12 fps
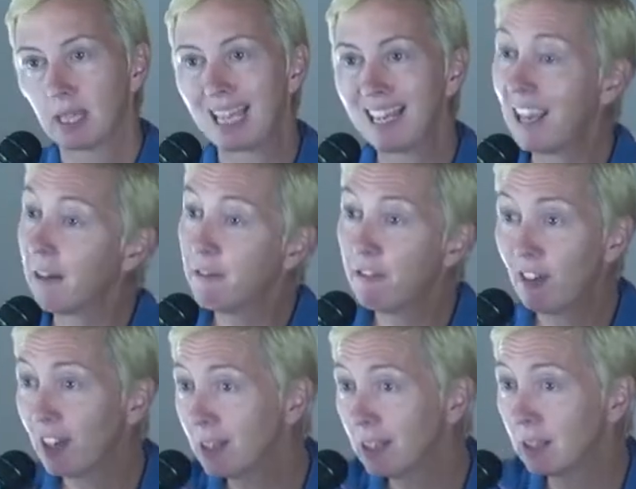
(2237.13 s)
and have
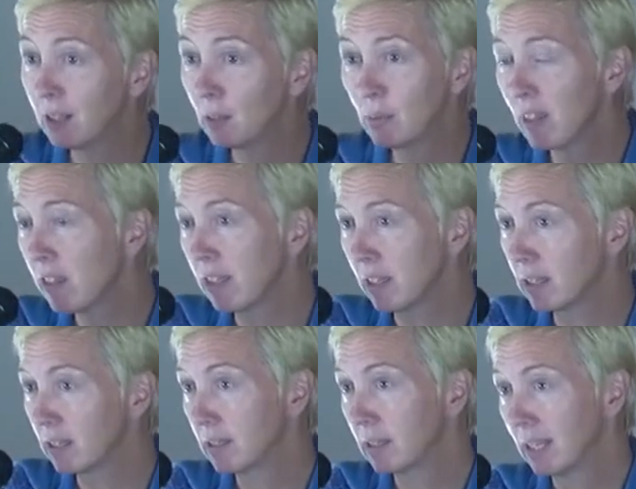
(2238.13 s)
fun with
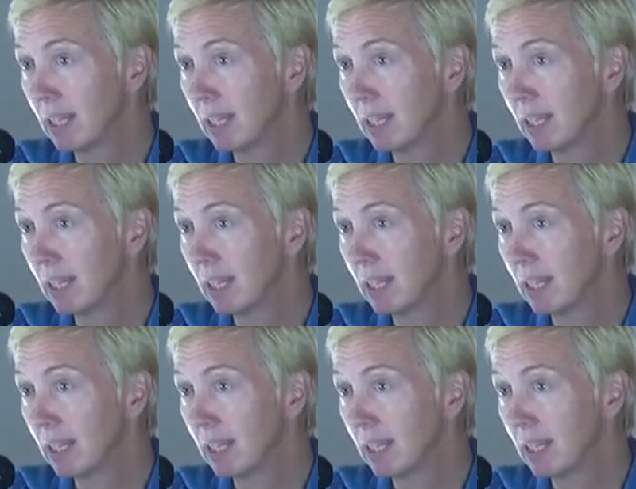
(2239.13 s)
it.